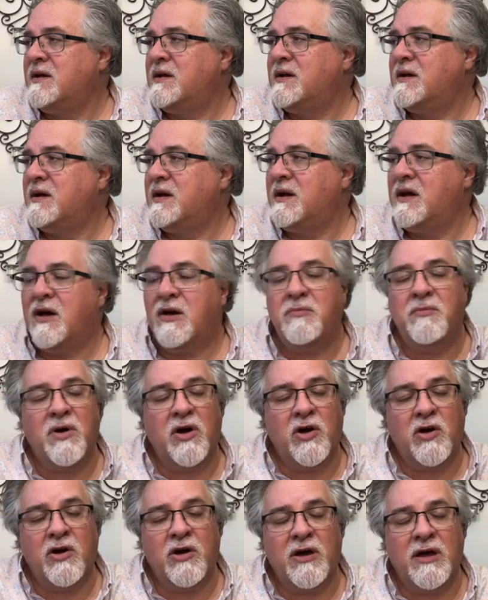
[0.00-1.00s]

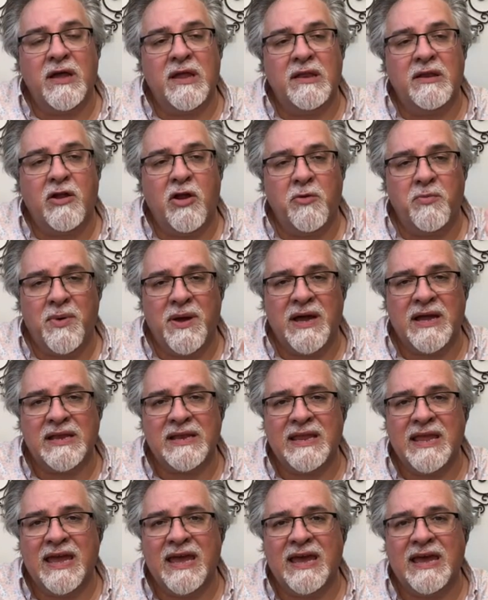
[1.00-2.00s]
on our
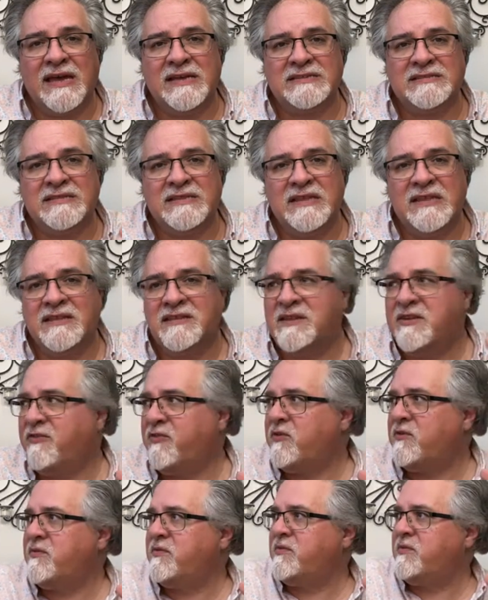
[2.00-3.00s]
podcast and
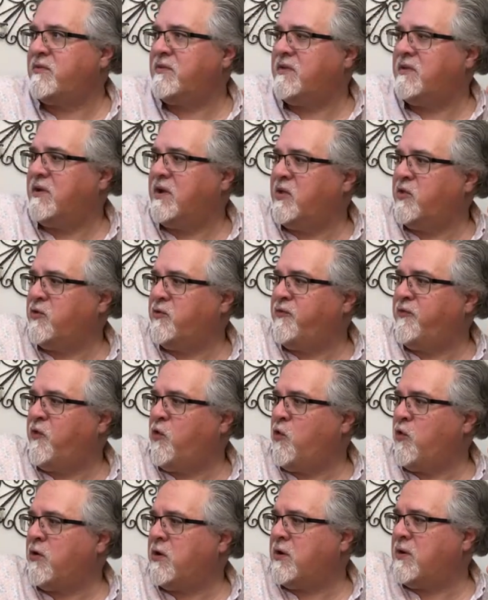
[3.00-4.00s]
different other
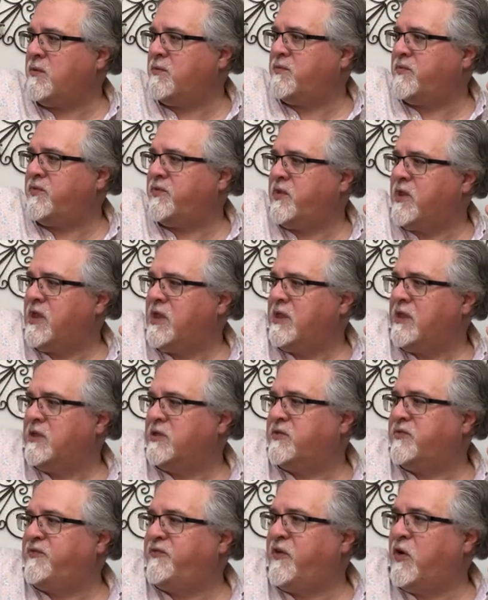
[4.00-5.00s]
forums
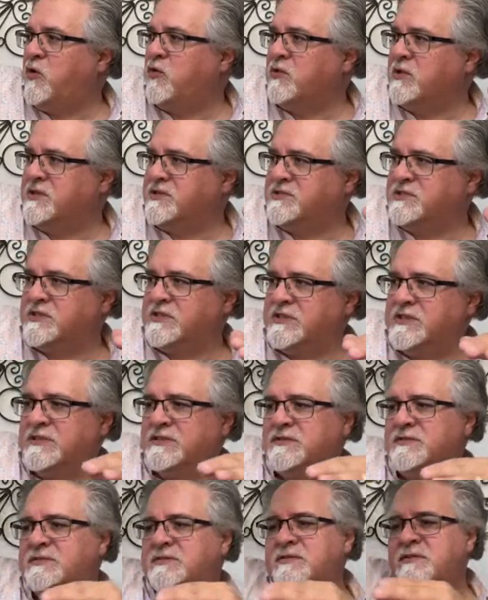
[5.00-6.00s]
is
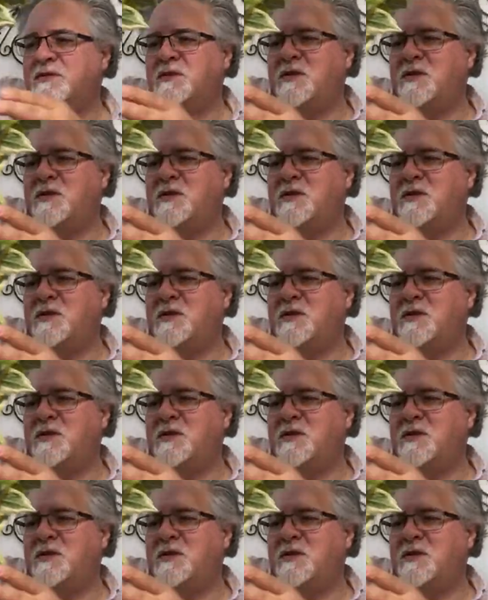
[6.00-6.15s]
foliages.